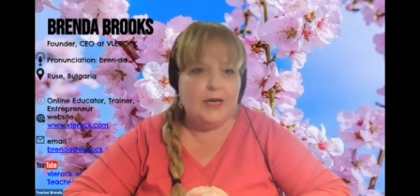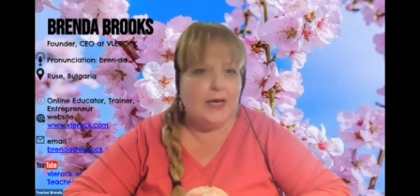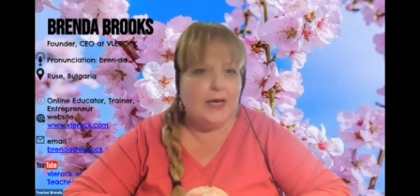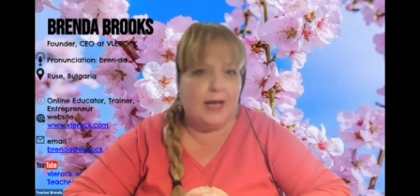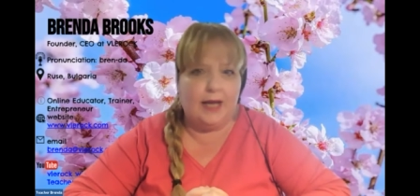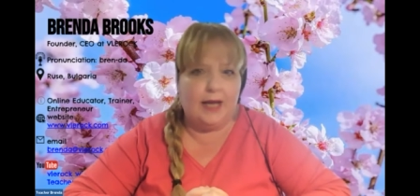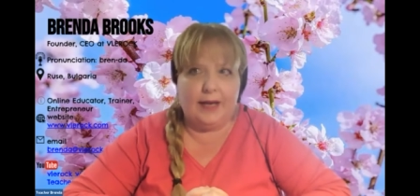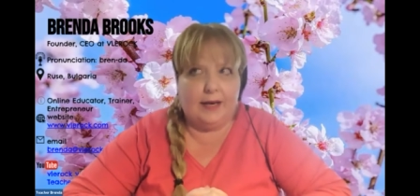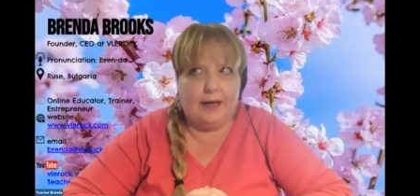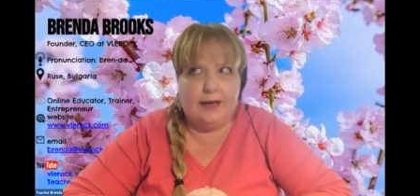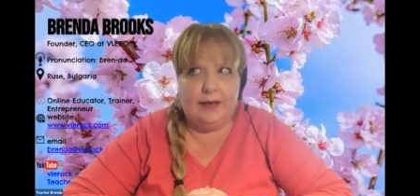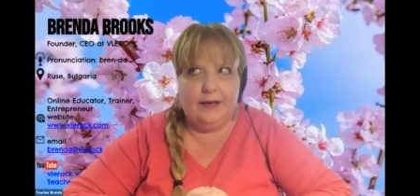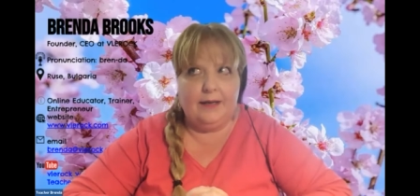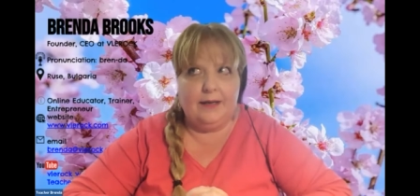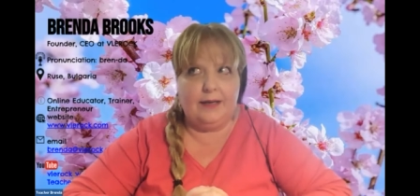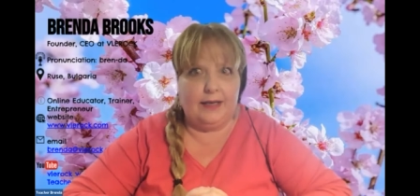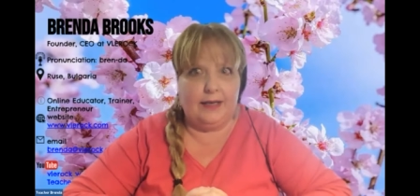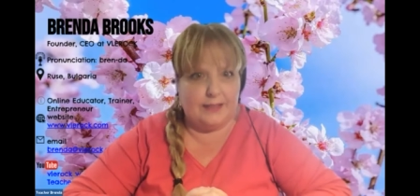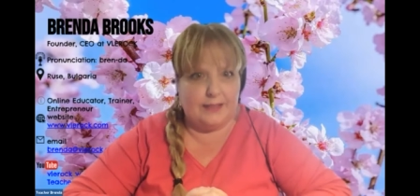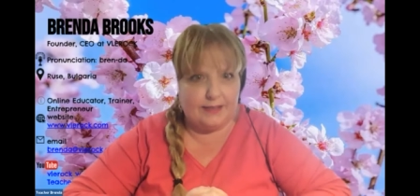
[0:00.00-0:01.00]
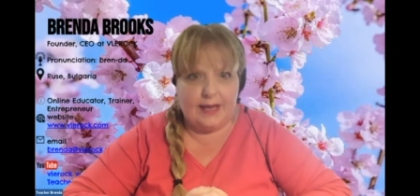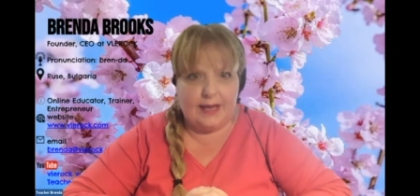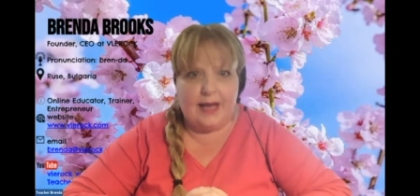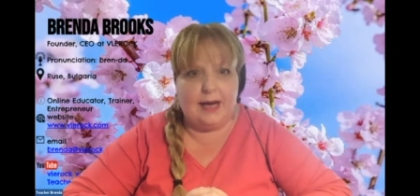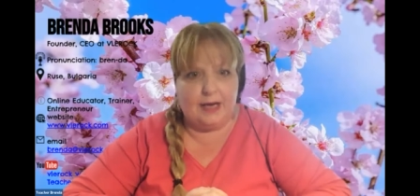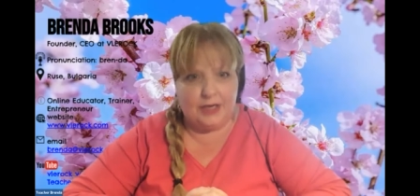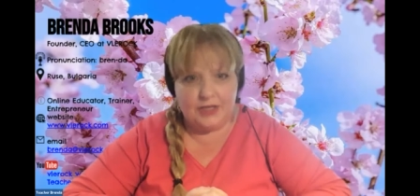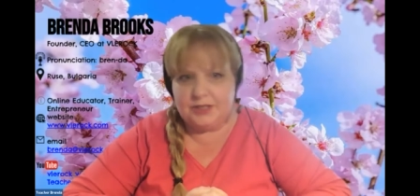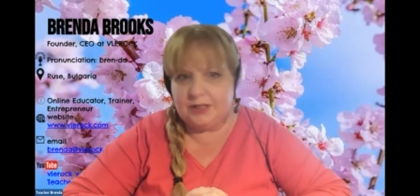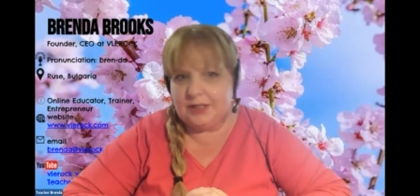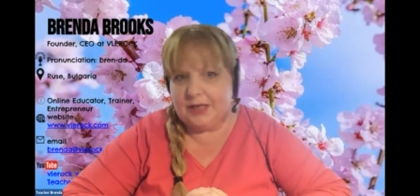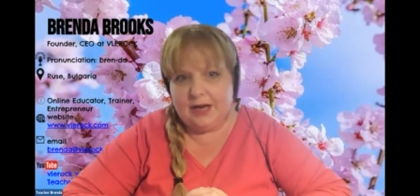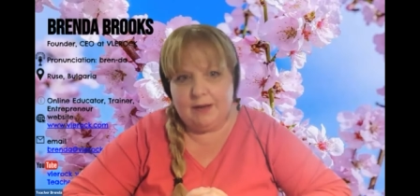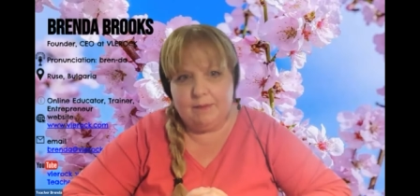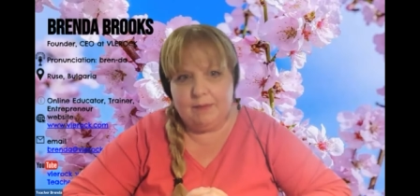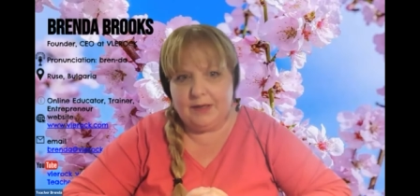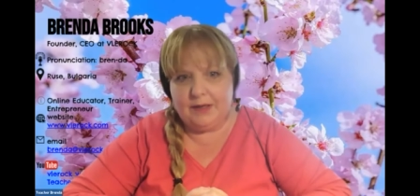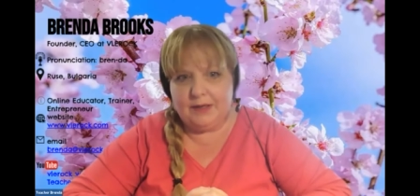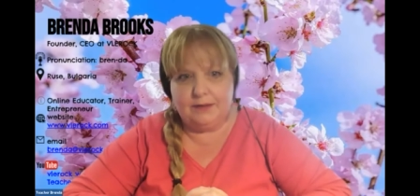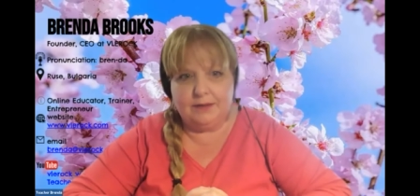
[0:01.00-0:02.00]
And it's actually
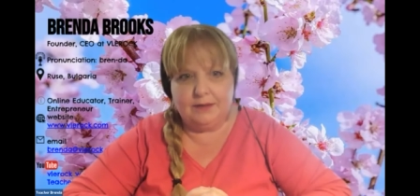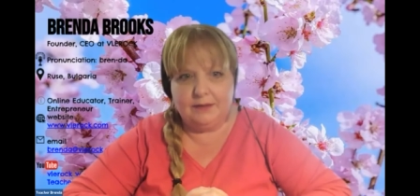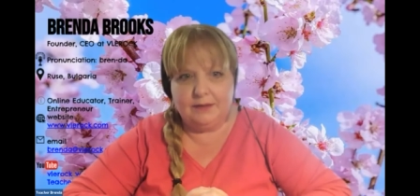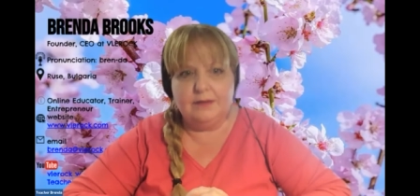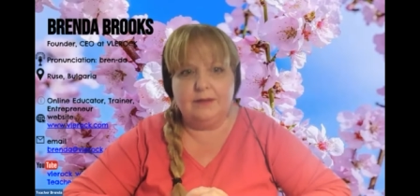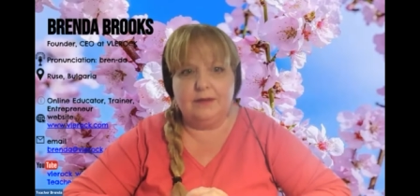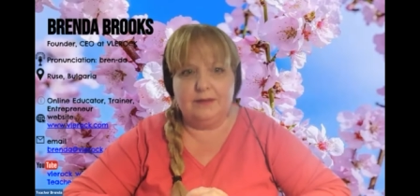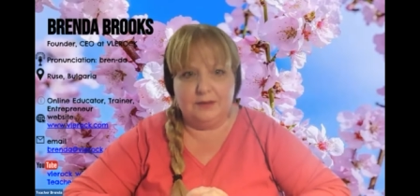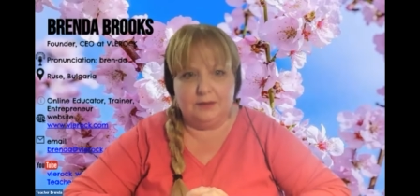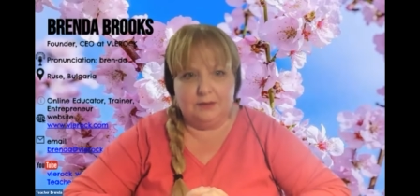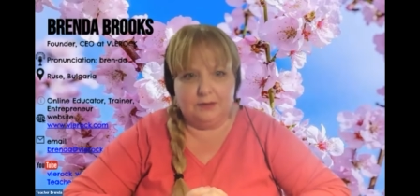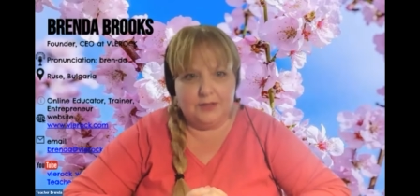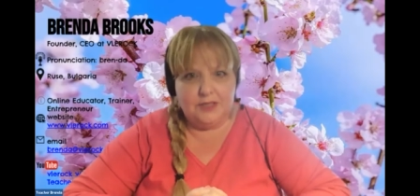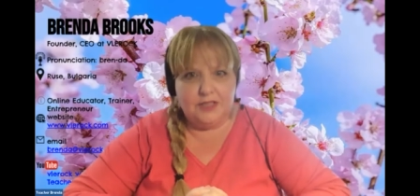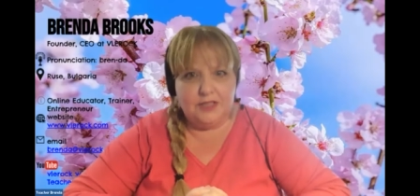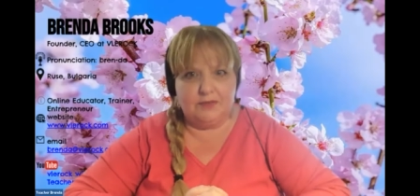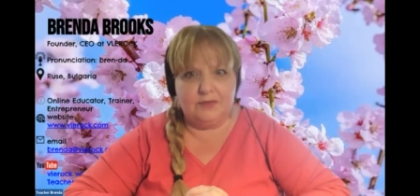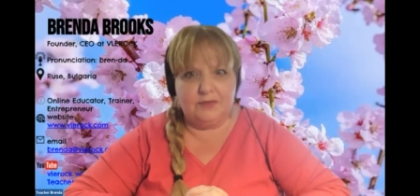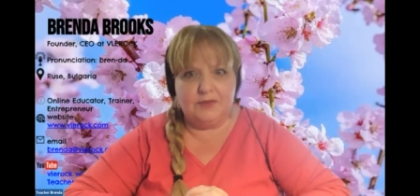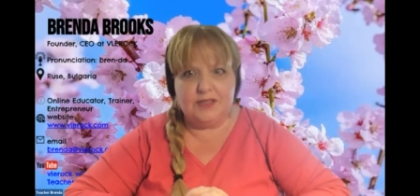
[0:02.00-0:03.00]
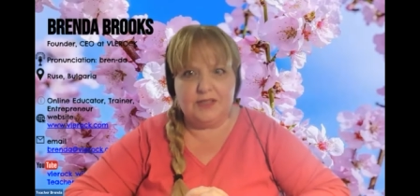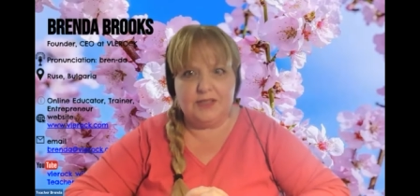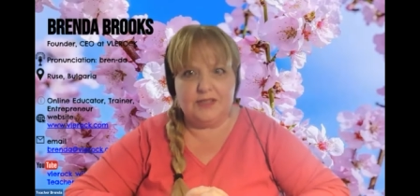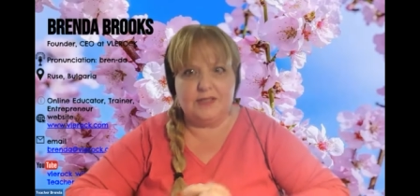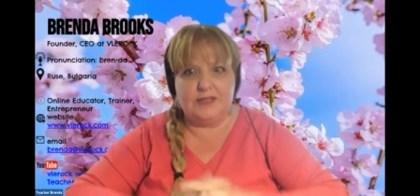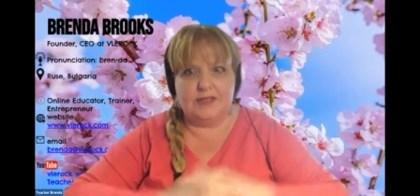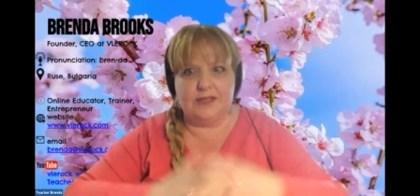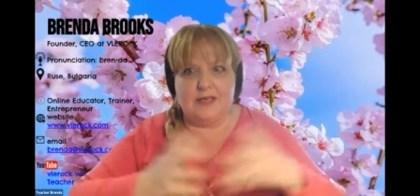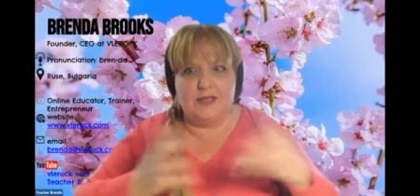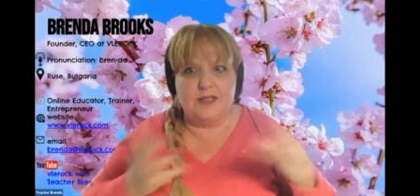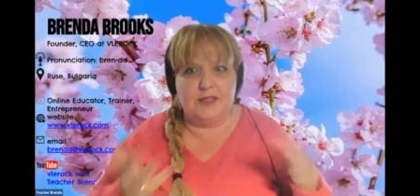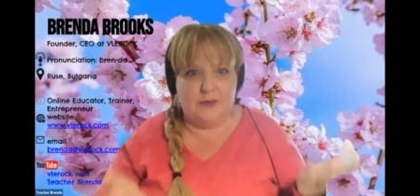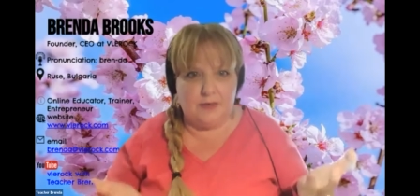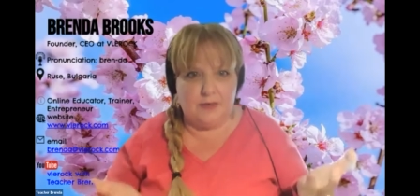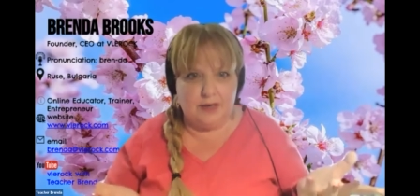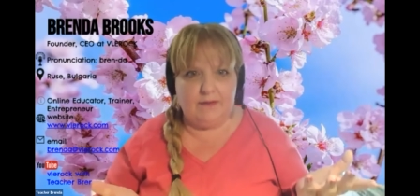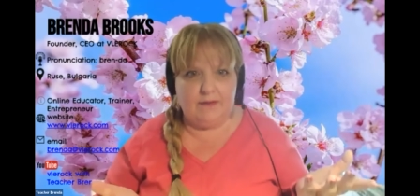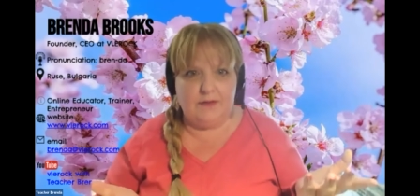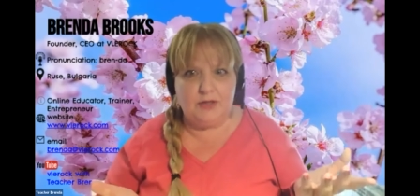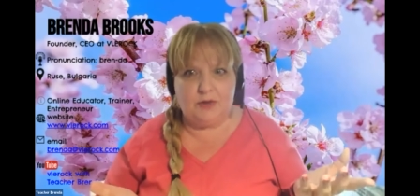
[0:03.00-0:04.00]
coming. The only difference is, is I don't
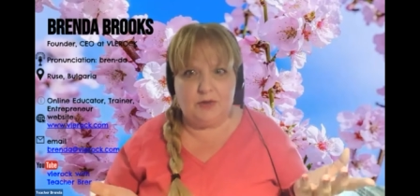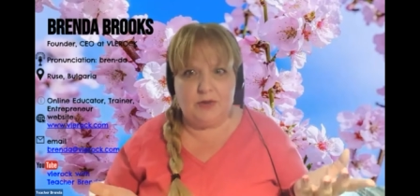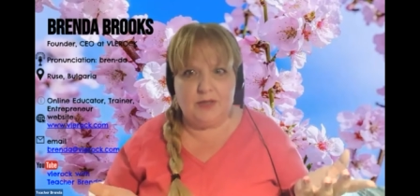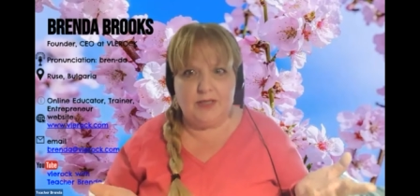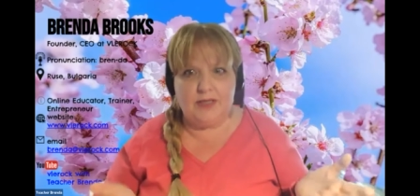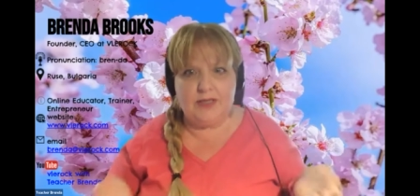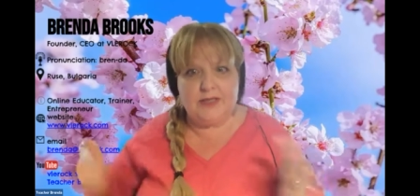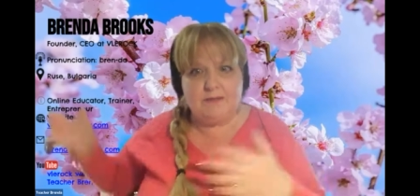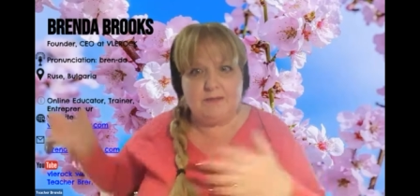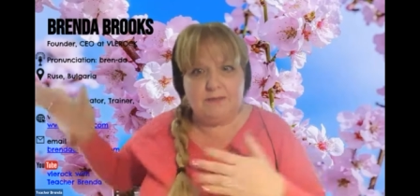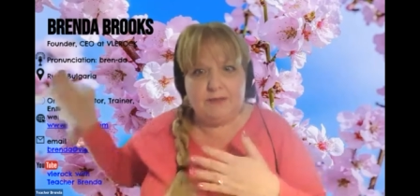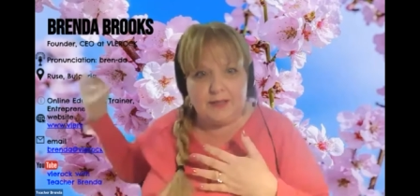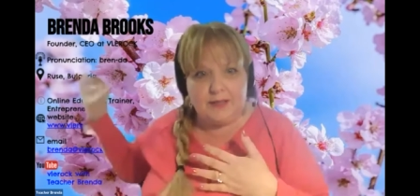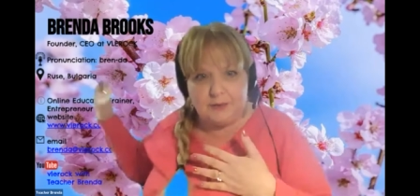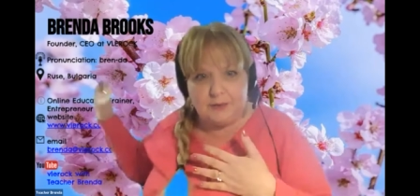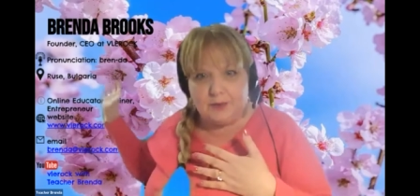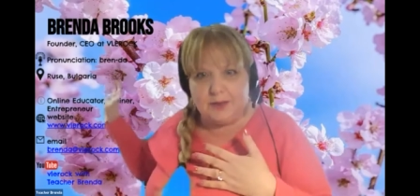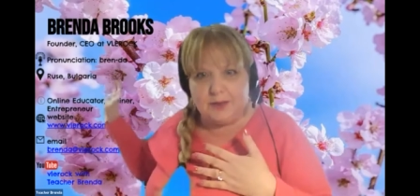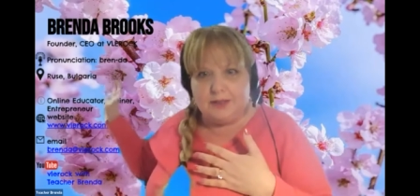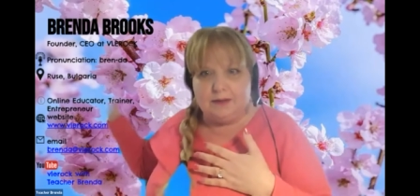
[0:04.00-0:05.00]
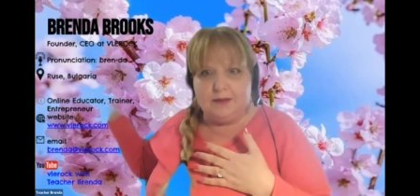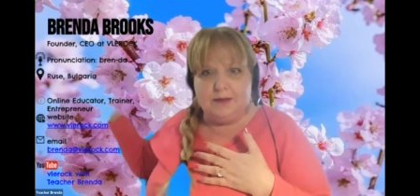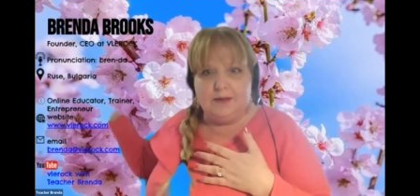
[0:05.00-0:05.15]
have a tree; it's a fake one.